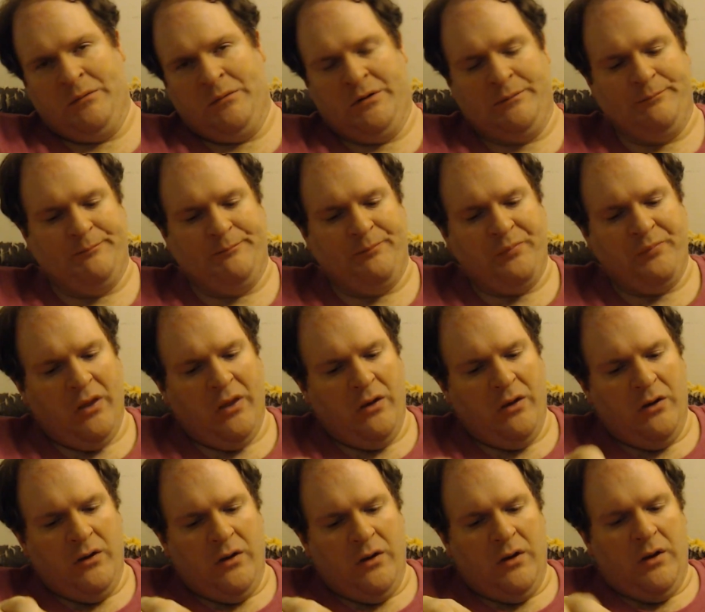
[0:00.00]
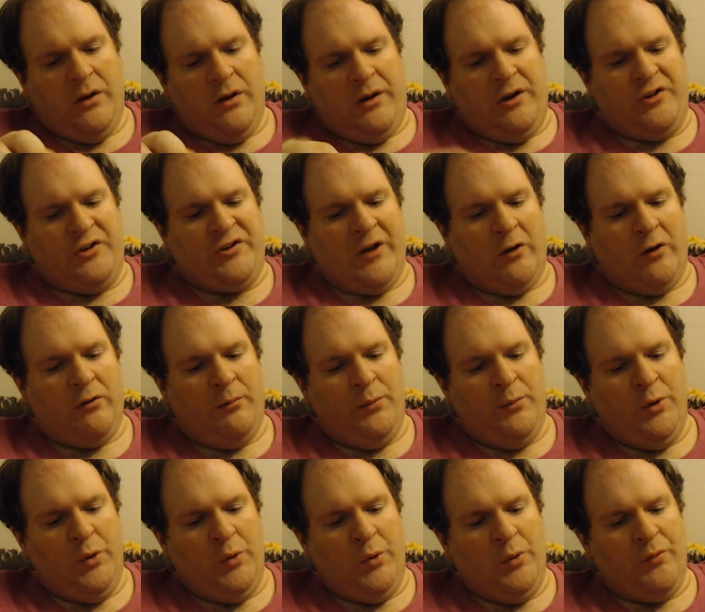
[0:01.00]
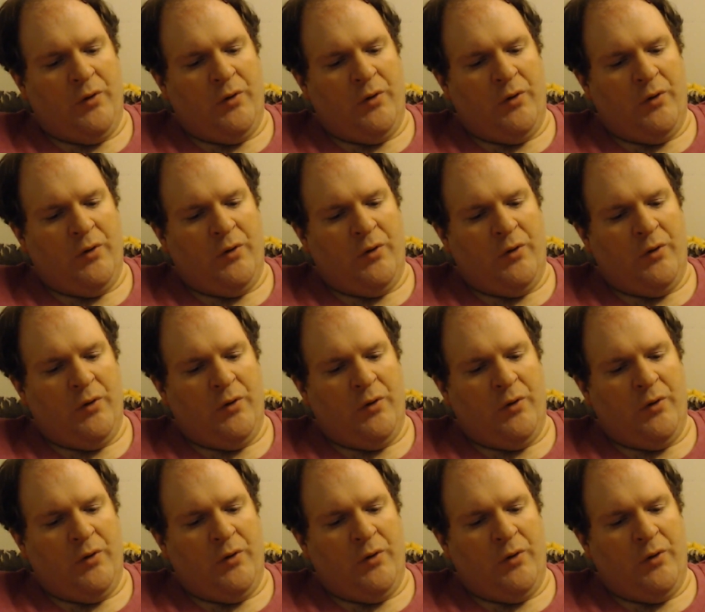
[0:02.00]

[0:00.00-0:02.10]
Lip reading: But he shall remove